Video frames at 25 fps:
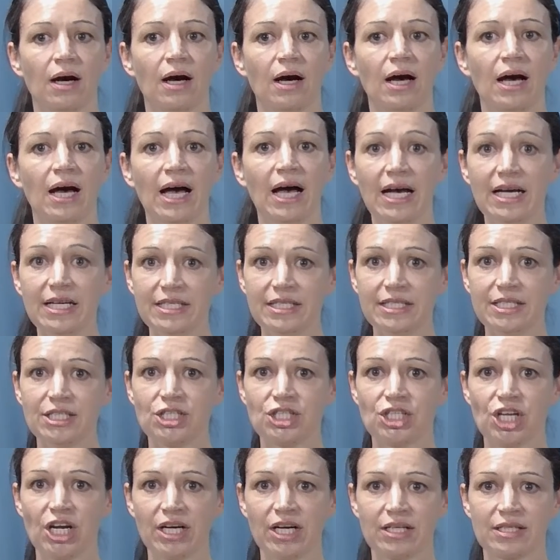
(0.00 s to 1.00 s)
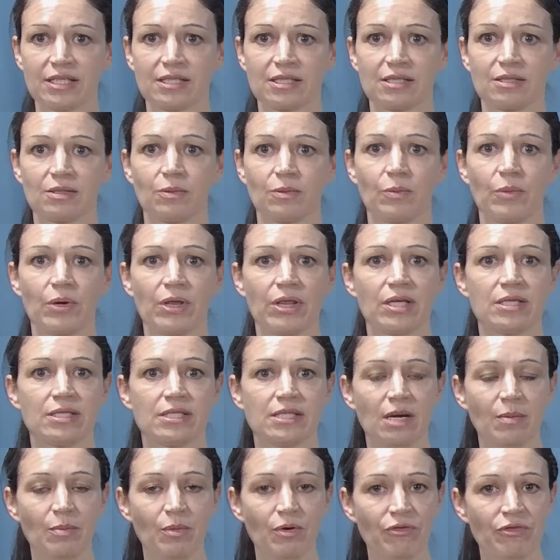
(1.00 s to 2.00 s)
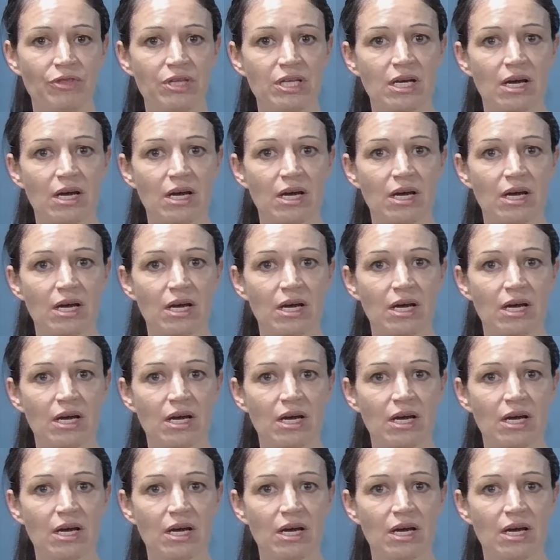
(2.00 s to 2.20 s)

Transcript: and it checks whether some of the